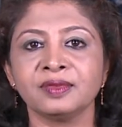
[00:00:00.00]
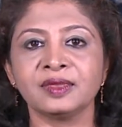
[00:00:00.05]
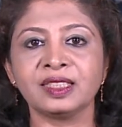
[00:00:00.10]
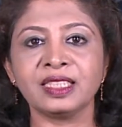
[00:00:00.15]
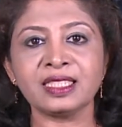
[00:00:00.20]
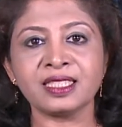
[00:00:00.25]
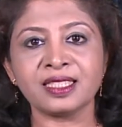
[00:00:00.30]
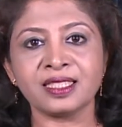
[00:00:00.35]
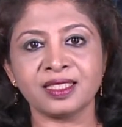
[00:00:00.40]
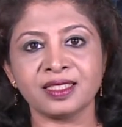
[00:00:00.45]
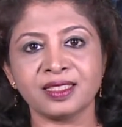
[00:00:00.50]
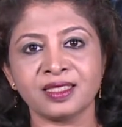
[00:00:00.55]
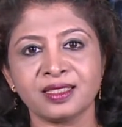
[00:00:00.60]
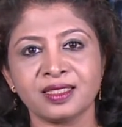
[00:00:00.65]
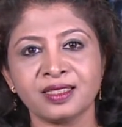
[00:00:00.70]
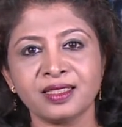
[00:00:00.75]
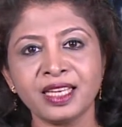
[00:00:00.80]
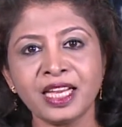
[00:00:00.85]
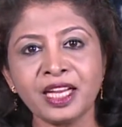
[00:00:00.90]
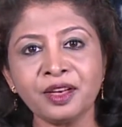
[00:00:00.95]
This
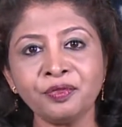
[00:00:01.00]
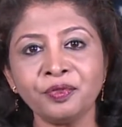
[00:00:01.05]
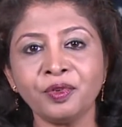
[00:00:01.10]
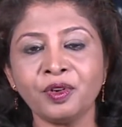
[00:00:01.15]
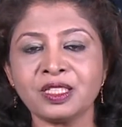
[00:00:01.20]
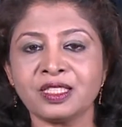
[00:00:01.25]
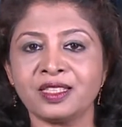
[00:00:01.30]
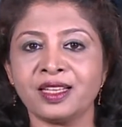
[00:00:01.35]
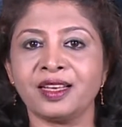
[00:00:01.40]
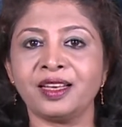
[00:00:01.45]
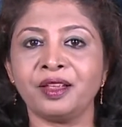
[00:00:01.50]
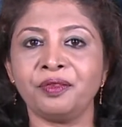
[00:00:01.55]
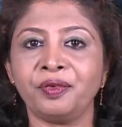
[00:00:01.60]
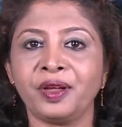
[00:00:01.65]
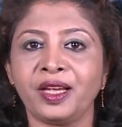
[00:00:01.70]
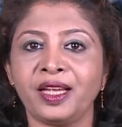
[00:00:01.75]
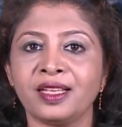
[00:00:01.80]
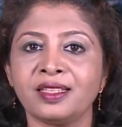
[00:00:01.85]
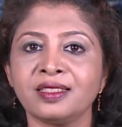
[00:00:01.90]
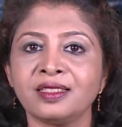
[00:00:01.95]
need for
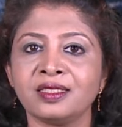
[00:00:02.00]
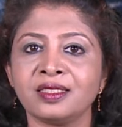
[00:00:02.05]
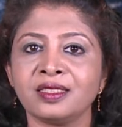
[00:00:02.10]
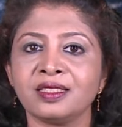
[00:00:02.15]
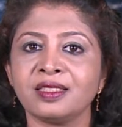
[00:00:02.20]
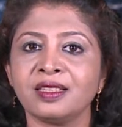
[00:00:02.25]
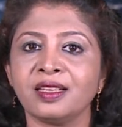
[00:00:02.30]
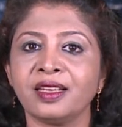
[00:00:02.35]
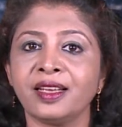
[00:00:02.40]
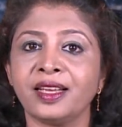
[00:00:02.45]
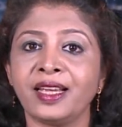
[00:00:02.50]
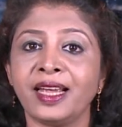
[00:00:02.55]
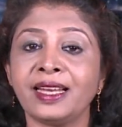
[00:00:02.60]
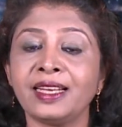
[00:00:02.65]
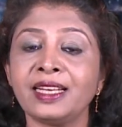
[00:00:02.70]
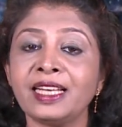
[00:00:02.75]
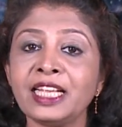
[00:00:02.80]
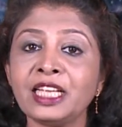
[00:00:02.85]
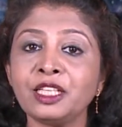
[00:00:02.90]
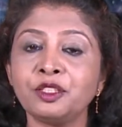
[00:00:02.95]
significance
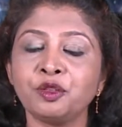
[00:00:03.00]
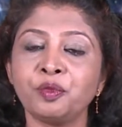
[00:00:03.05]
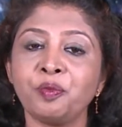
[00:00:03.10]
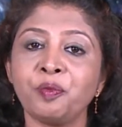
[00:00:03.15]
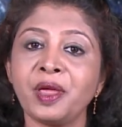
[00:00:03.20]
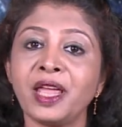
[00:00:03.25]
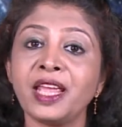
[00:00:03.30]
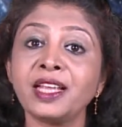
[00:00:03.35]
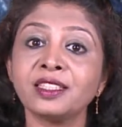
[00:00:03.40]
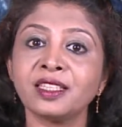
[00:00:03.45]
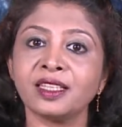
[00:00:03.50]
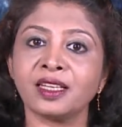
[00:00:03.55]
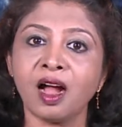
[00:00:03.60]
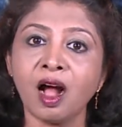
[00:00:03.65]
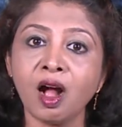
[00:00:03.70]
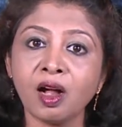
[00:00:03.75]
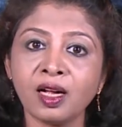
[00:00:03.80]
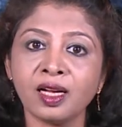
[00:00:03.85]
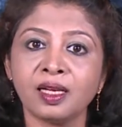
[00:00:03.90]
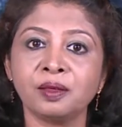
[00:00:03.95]
can lead to major
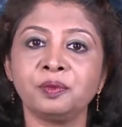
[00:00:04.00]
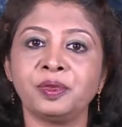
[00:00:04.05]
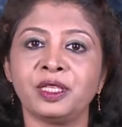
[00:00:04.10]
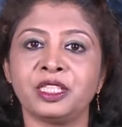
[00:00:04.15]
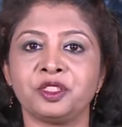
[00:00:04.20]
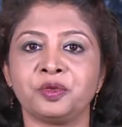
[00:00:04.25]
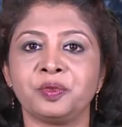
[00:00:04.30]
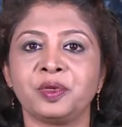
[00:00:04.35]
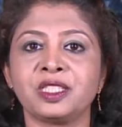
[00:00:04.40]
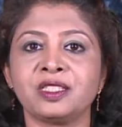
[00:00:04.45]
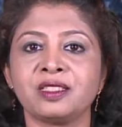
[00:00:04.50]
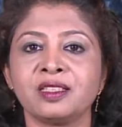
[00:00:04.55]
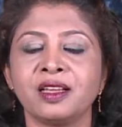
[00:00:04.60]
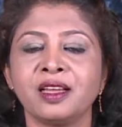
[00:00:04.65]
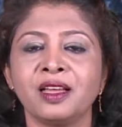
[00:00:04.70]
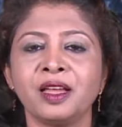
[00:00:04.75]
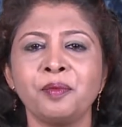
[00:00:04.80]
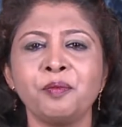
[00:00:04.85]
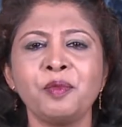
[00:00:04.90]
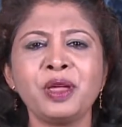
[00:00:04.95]
accomplishments.
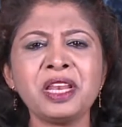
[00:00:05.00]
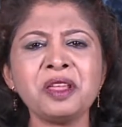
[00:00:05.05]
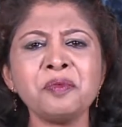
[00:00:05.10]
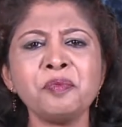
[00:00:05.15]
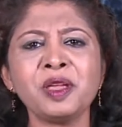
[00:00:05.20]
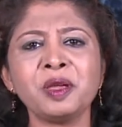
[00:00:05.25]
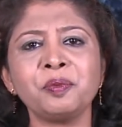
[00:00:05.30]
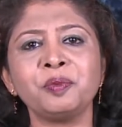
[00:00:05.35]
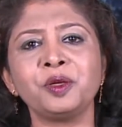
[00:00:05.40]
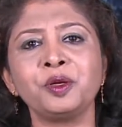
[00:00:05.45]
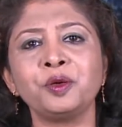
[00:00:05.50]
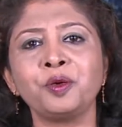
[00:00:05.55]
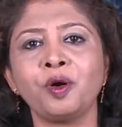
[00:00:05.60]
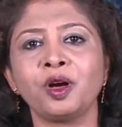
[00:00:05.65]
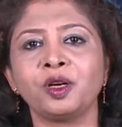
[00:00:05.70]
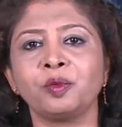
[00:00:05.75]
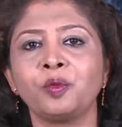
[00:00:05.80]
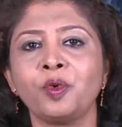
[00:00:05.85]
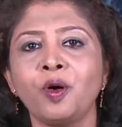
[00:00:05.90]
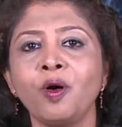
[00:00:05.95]
Many people who
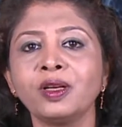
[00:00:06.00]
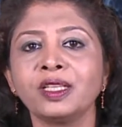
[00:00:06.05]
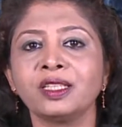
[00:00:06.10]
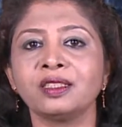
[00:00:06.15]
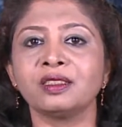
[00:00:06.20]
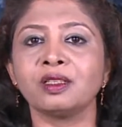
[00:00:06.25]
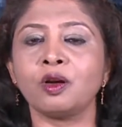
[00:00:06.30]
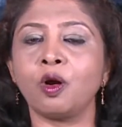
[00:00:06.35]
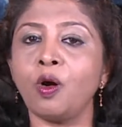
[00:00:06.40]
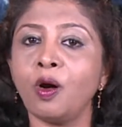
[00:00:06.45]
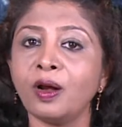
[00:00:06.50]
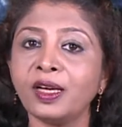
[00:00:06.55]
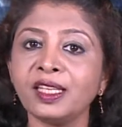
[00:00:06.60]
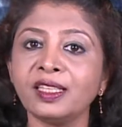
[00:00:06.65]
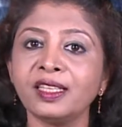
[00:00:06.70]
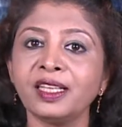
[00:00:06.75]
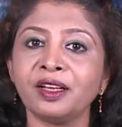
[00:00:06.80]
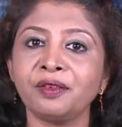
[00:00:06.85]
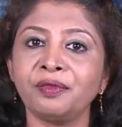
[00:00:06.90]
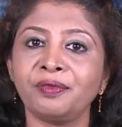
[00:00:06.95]
are born in
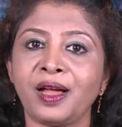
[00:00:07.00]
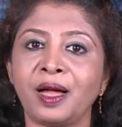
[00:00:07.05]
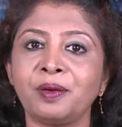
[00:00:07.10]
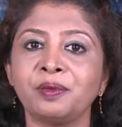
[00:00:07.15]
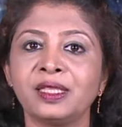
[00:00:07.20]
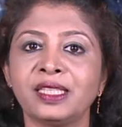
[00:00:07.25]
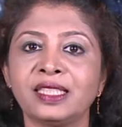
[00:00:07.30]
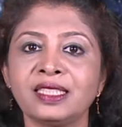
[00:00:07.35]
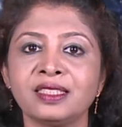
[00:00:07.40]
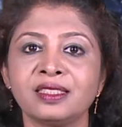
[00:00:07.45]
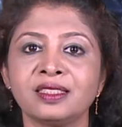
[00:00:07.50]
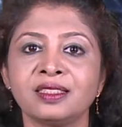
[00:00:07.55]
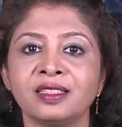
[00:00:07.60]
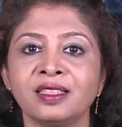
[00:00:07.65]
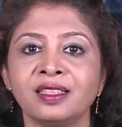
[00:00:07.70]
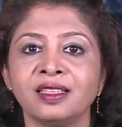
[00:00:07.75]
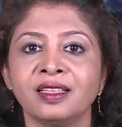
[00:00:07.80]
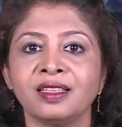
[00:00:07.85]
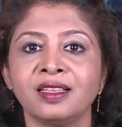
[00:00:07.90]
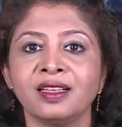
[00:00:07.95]
ordinary families
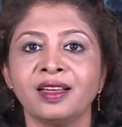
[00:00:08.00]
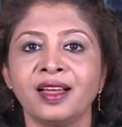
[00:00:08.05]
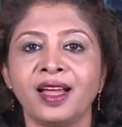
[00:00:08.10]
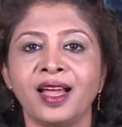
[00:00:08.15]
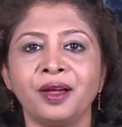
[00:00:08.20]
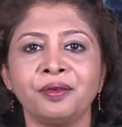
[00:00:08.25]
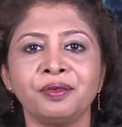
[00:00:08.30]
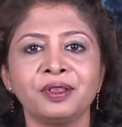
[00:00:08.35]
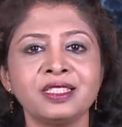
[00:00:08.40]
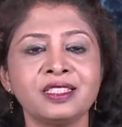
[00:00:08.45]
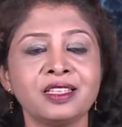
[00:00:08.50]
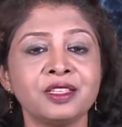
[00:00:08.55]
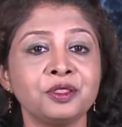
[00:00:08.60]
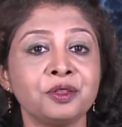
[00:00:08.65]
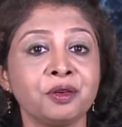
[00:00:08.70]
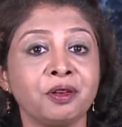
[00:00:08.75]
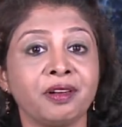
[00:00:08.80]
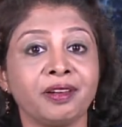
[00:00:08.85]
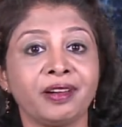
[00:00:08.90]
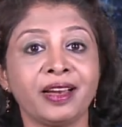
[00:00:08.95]
have risen
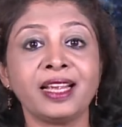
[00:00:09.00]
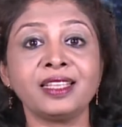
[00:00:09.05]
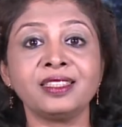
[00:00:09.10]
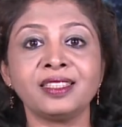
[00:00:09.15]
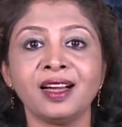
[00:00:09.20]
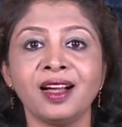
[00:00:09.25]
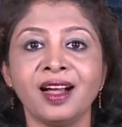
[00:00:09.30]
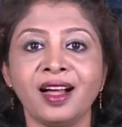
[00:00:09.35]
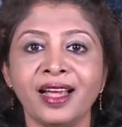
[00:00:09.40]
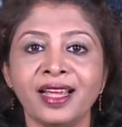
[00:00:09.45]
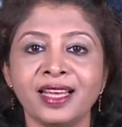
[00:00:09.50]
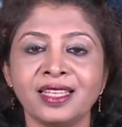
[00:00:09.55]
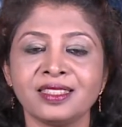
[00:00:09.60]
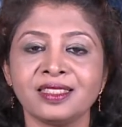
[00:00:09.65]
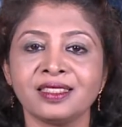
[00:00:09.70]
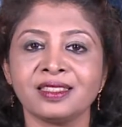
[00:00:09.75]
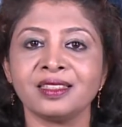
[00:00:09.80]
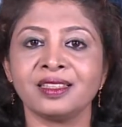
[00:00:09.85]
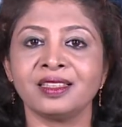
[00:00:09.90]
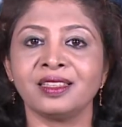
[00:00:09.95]
to greater
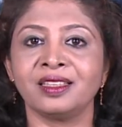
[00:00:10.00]
heights